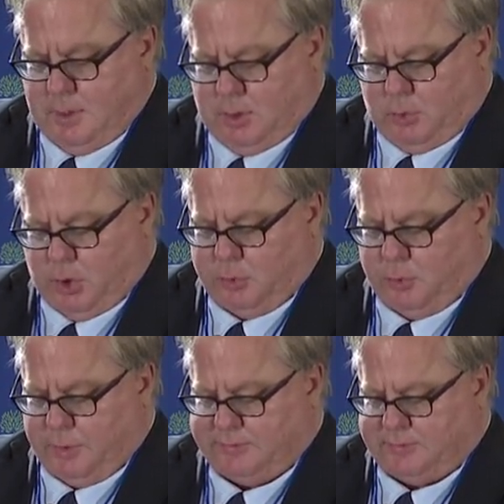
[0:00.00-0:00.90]
Quote,
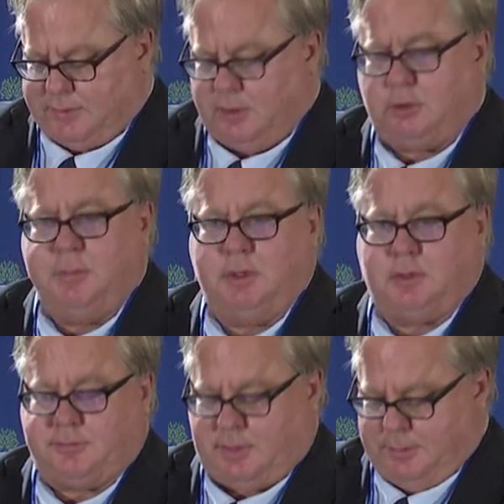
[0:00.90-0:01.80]
"When steel
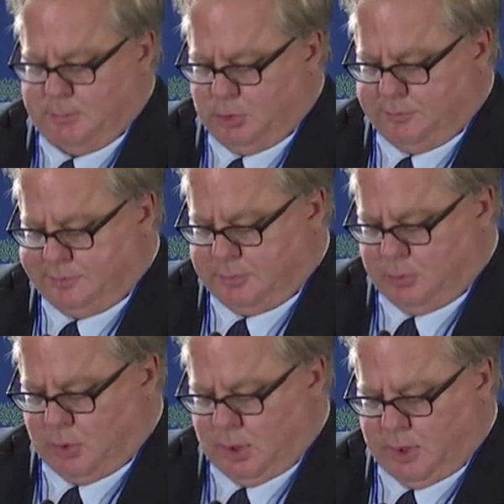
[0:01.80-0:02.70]
mills can move to
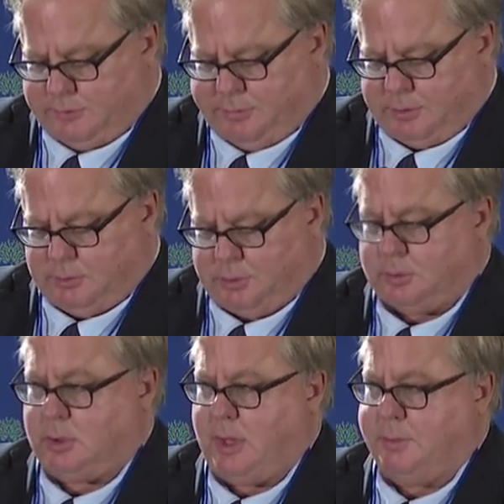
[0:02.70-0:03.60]
more hospitable
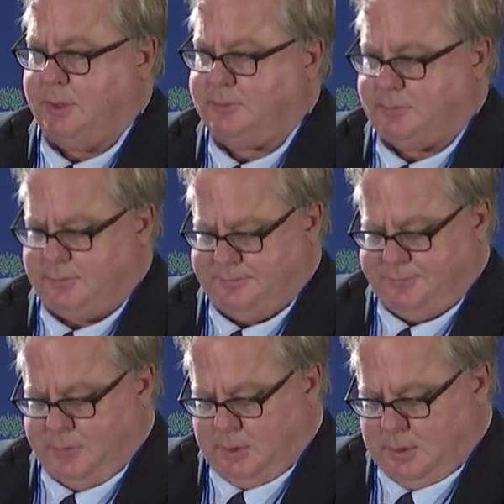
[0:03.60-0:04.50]
climates,
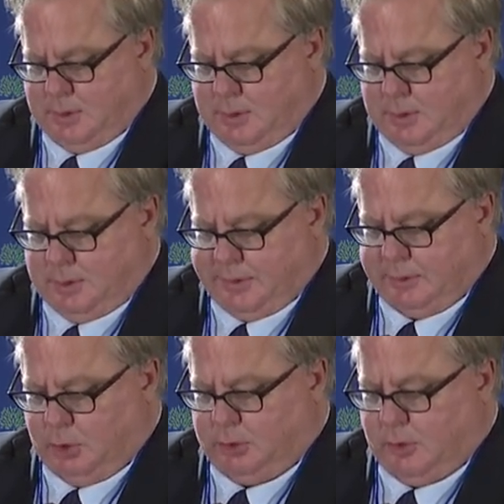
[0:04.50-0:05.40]
they
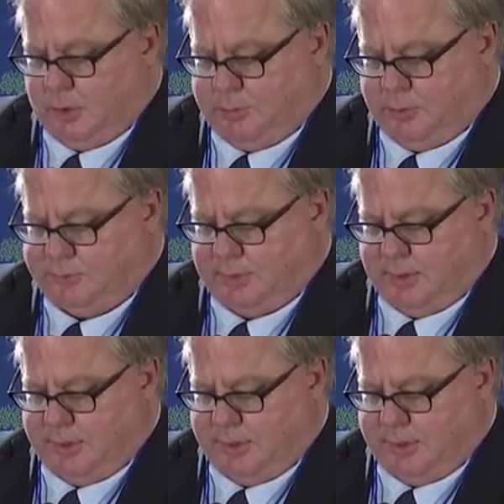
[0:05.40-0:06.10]
no longer present a